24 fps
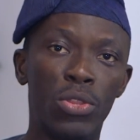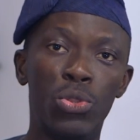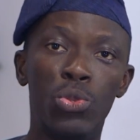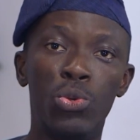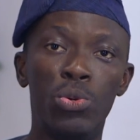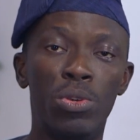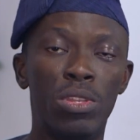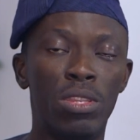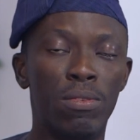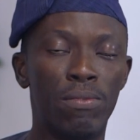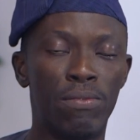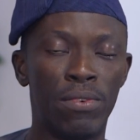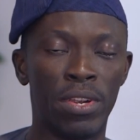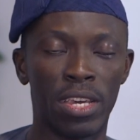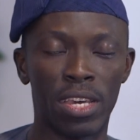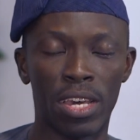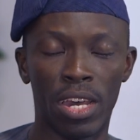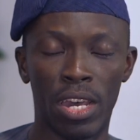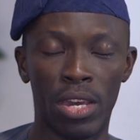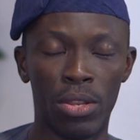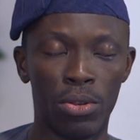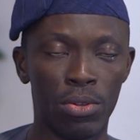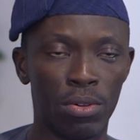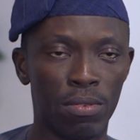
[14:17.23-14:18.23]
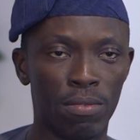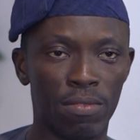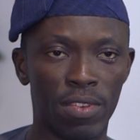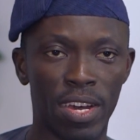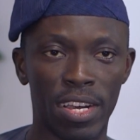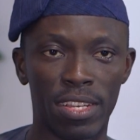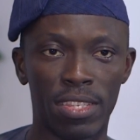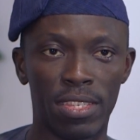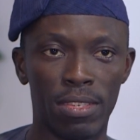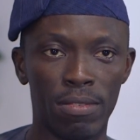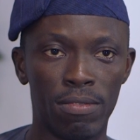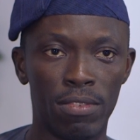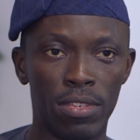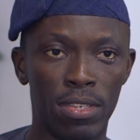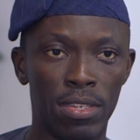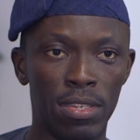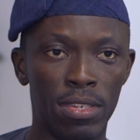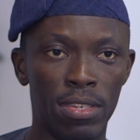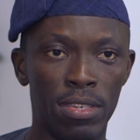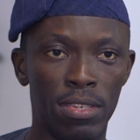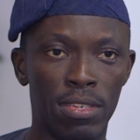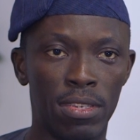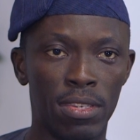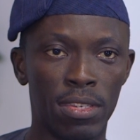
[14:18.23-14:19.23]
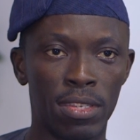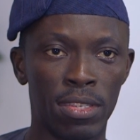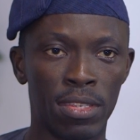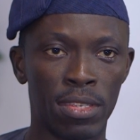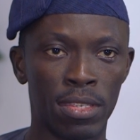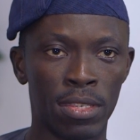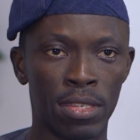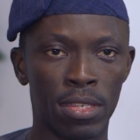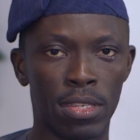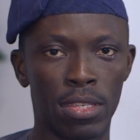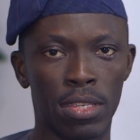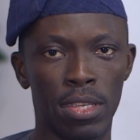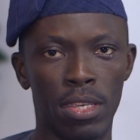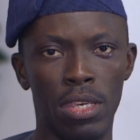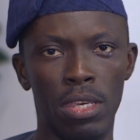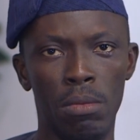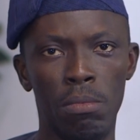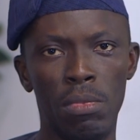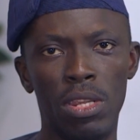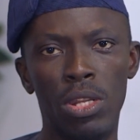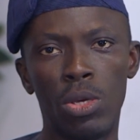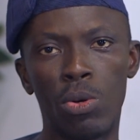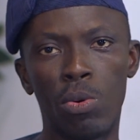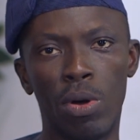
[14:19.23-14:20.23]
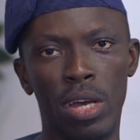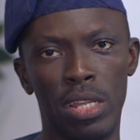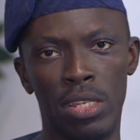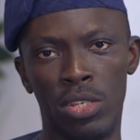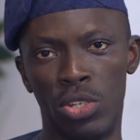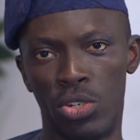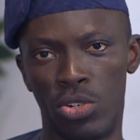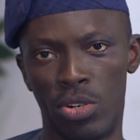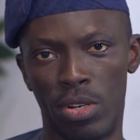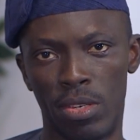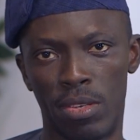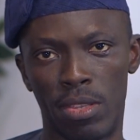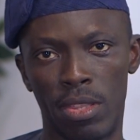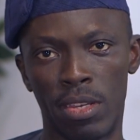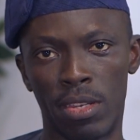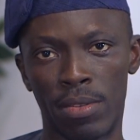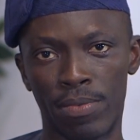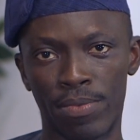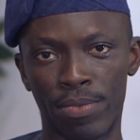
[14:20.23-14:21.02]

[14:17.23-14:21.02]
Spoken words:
doing different kind of activities, it made it quite interesting.